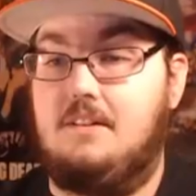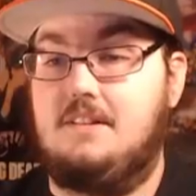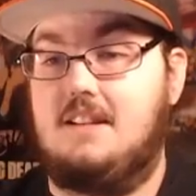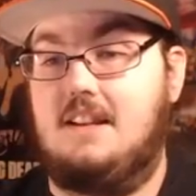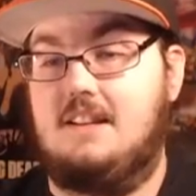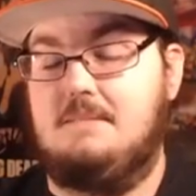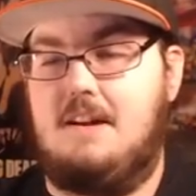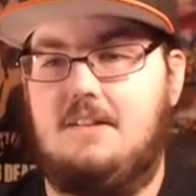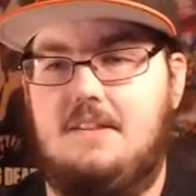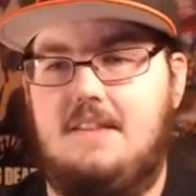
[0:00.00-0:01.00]
I would say he's
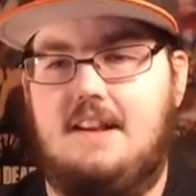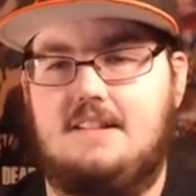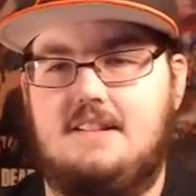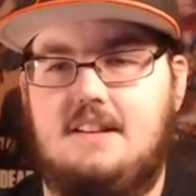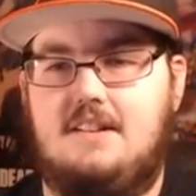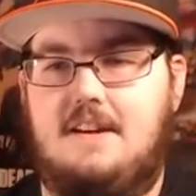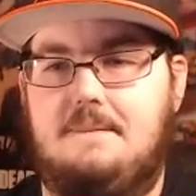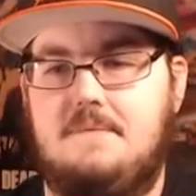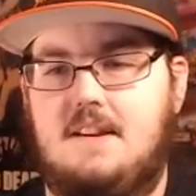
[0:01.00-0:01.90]
better than that. Okay.